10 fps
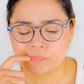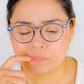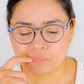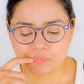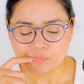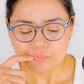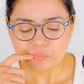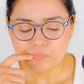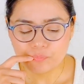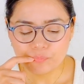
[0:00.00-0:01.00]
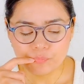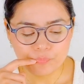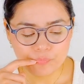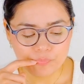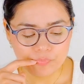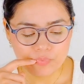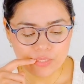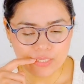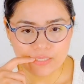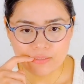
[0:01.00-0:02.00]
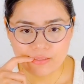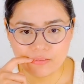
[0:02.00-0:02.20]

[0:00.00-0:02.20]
No one is speaking in this clip.